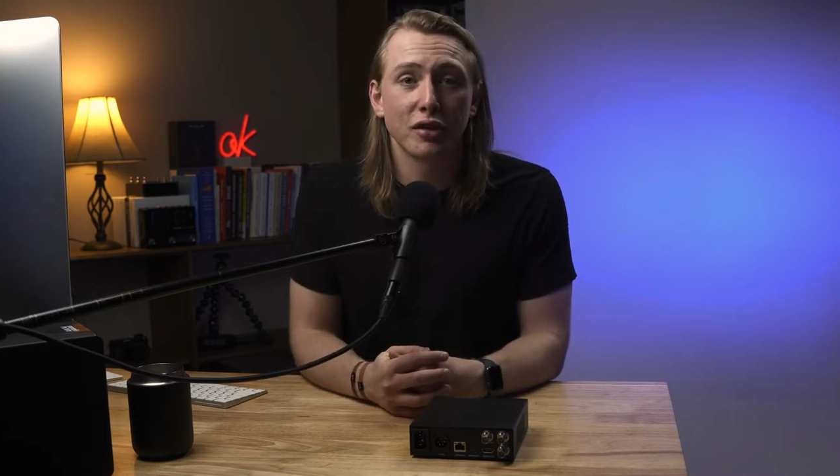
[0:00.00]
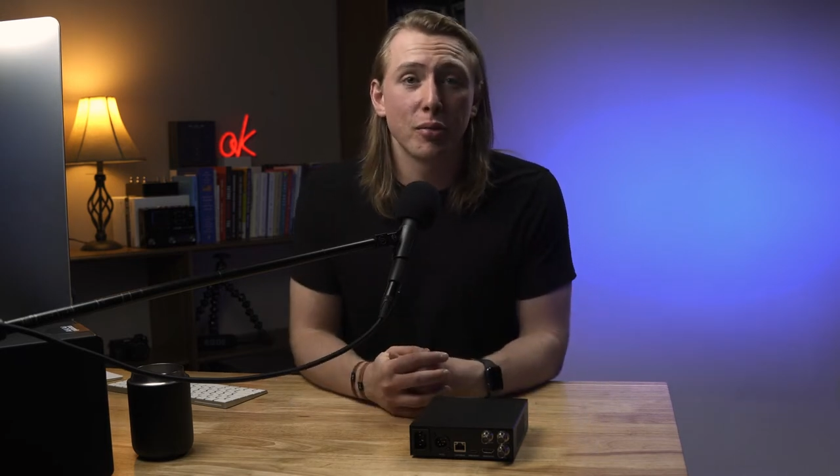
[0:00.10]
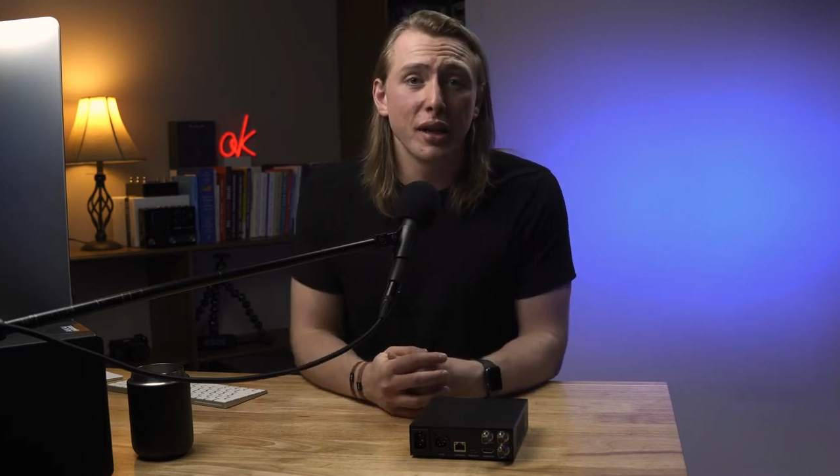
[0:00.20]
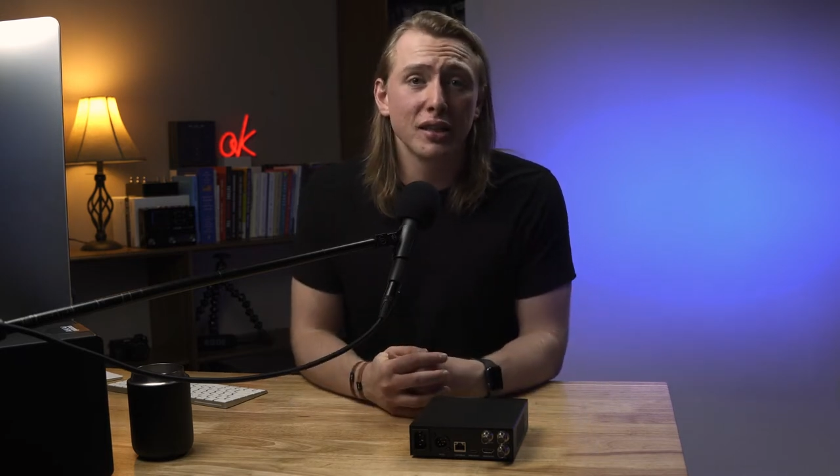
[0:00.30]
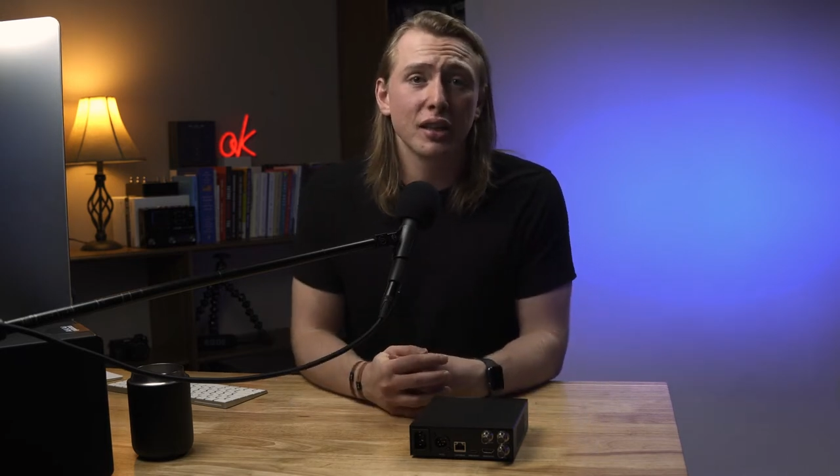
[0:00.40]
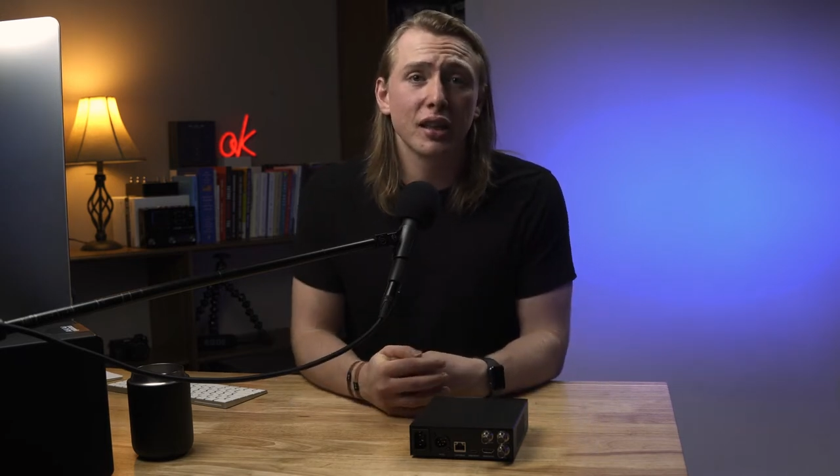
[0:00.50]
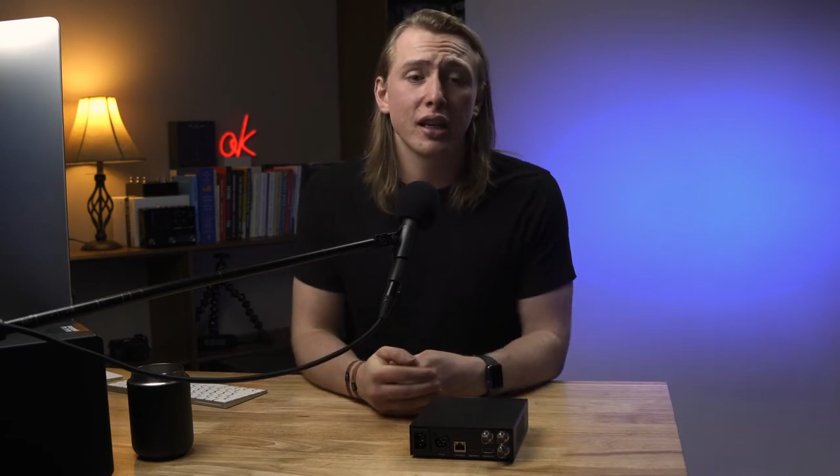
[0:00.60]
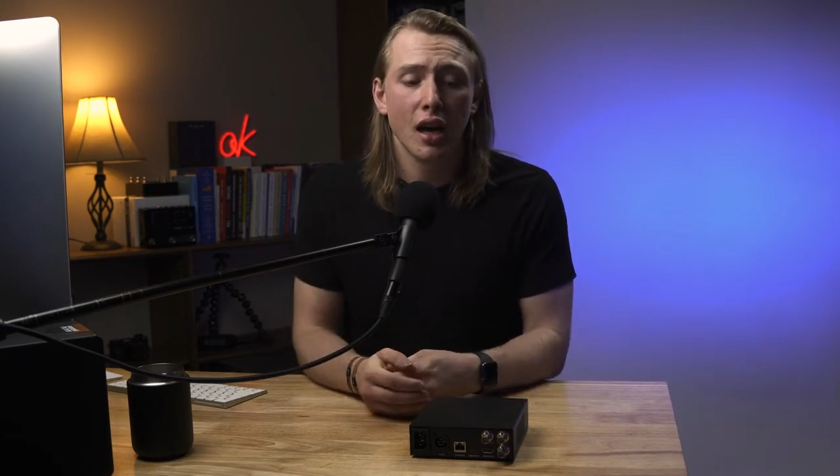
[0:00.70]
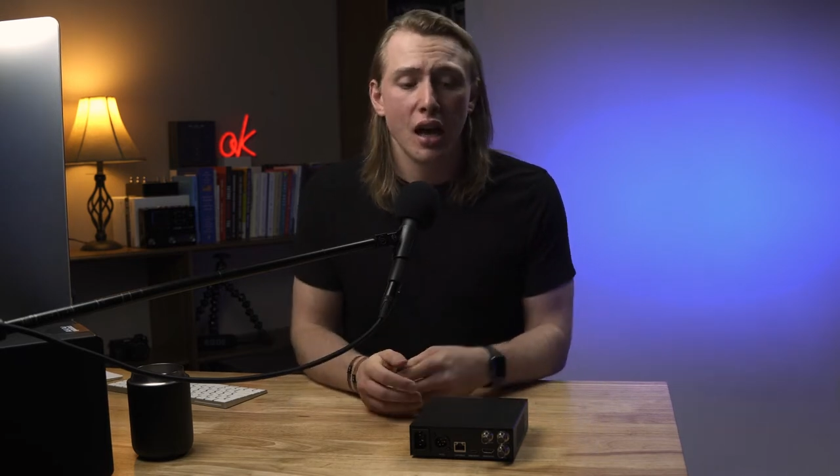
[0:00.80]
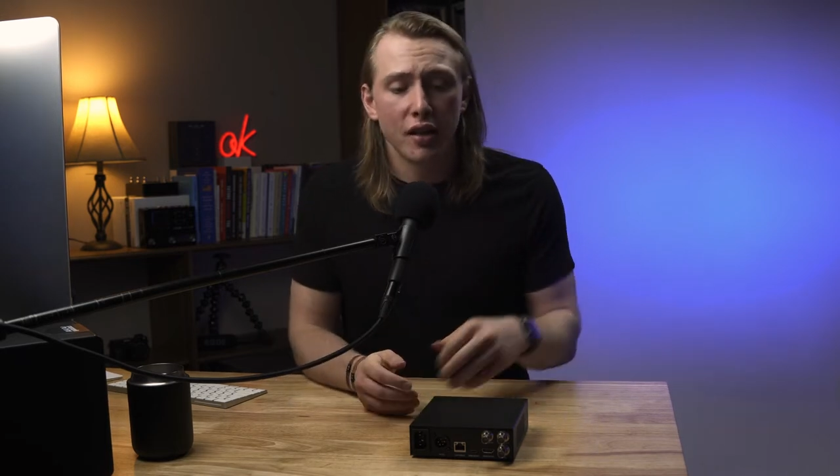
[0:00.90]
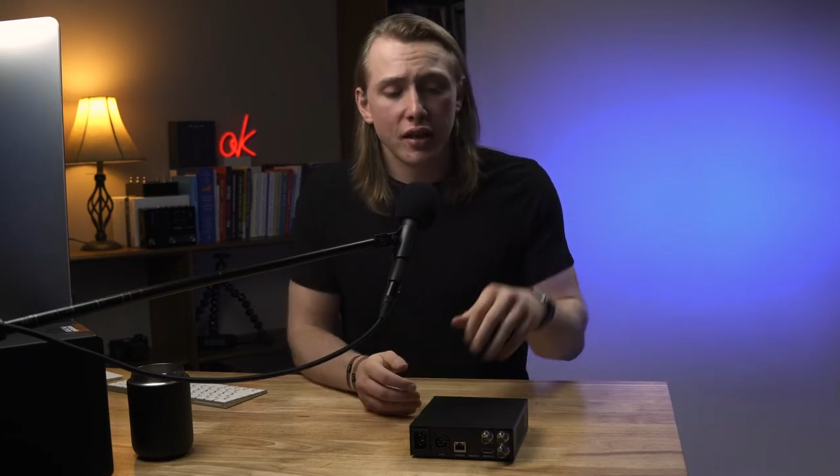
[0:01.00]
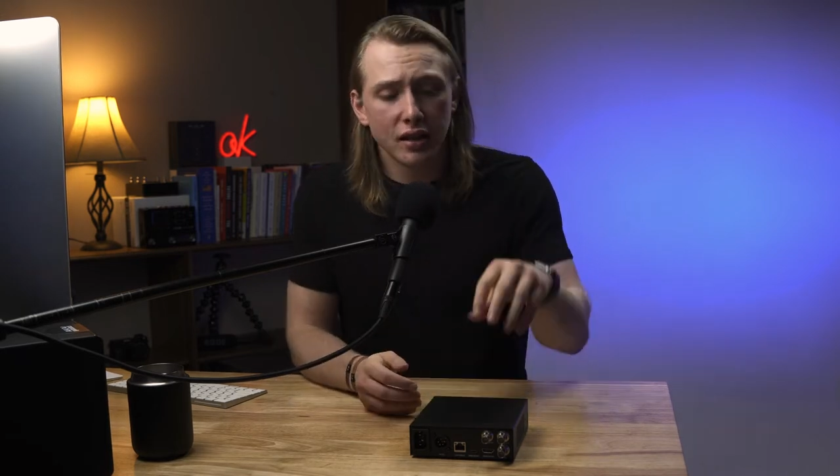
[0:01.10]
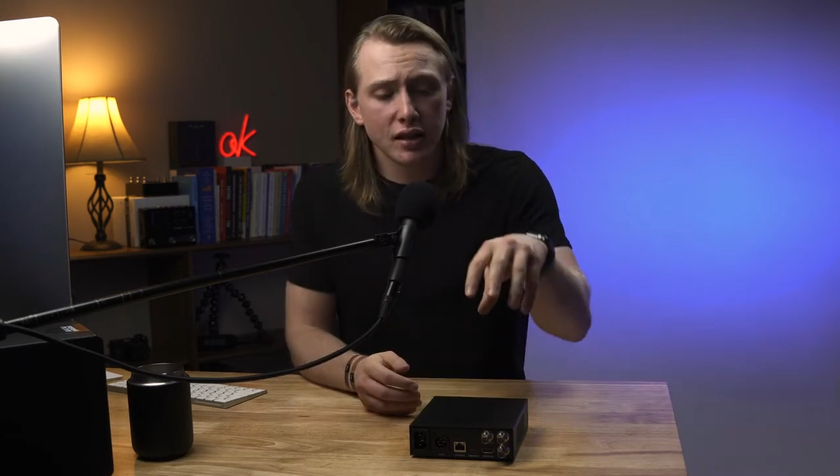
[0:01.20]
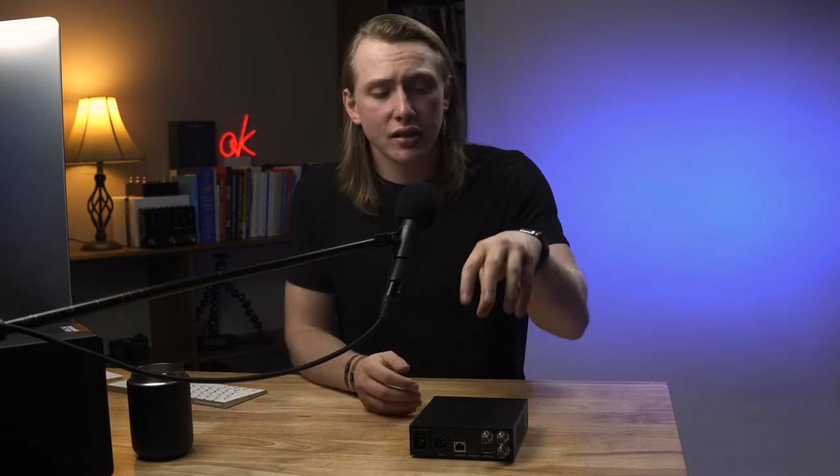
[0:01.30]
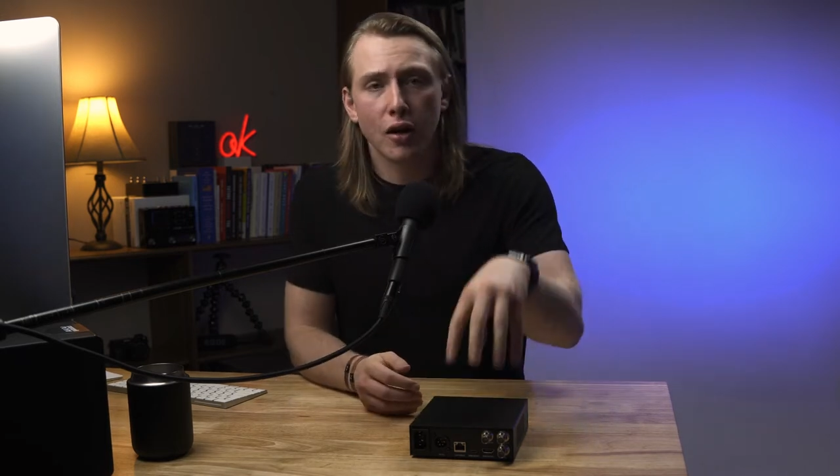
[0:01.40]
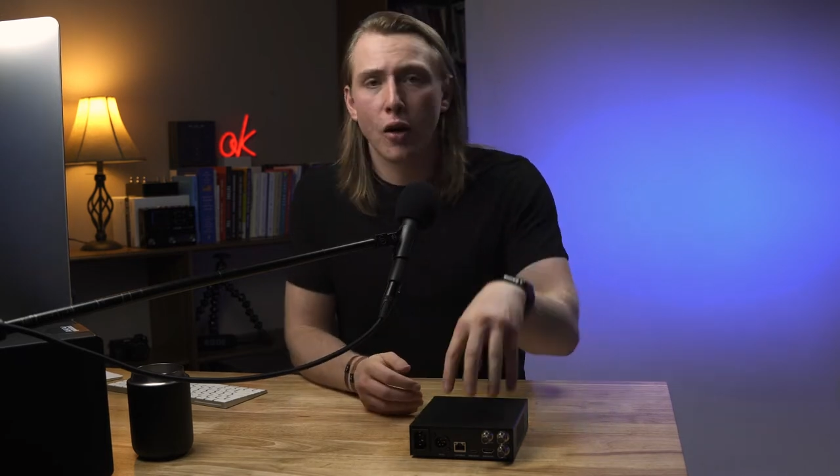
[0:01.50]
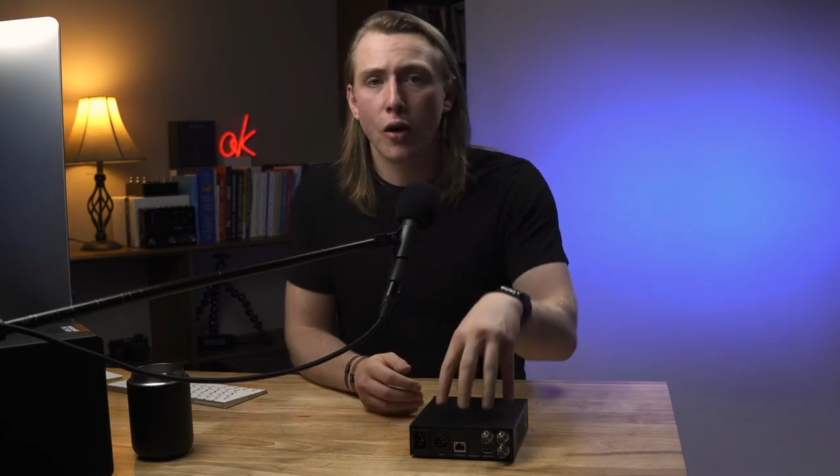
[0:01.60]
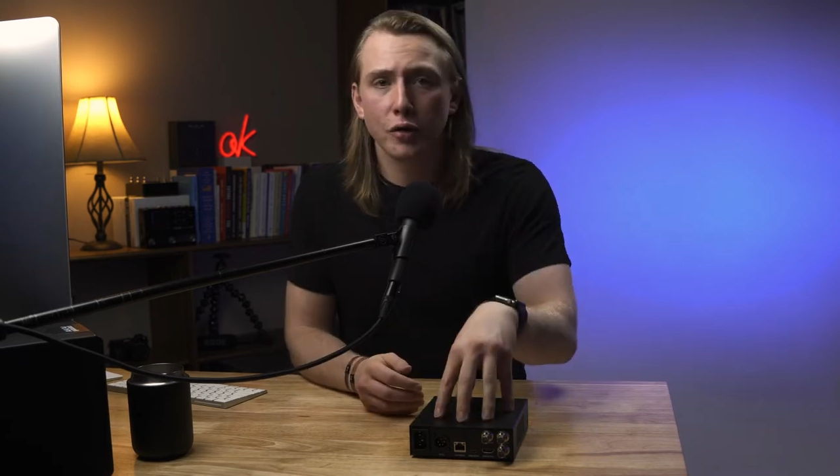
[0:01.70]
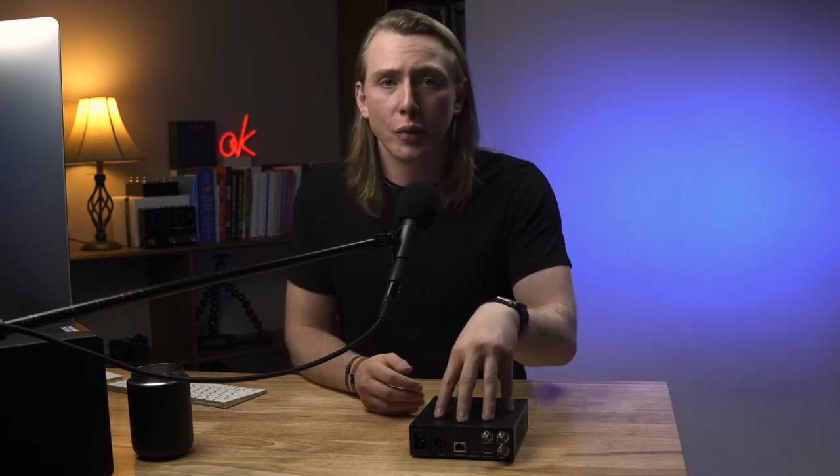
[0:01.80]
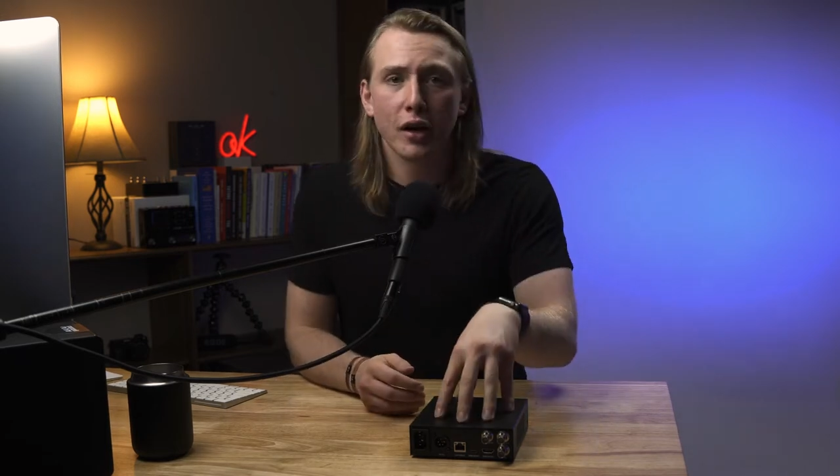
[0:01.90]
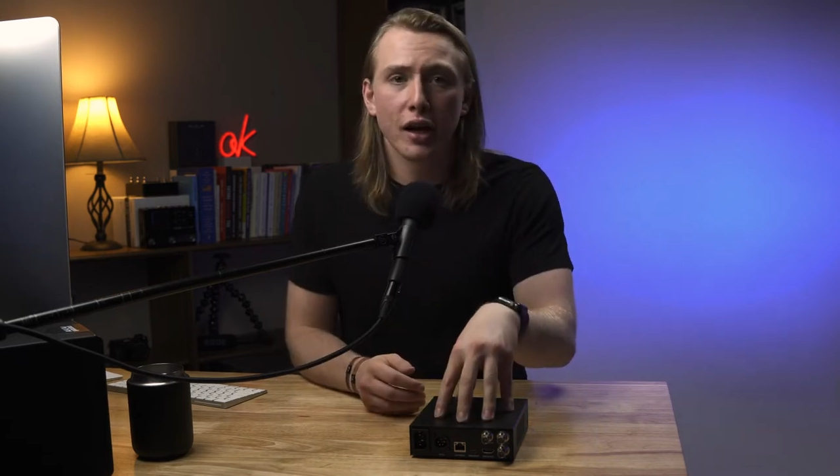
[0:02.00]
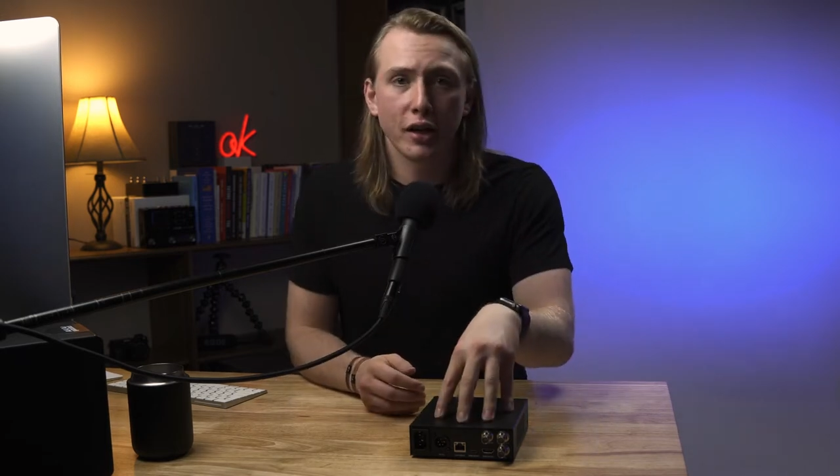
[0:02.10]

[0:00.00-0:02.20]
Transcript: So basically, this is a hardware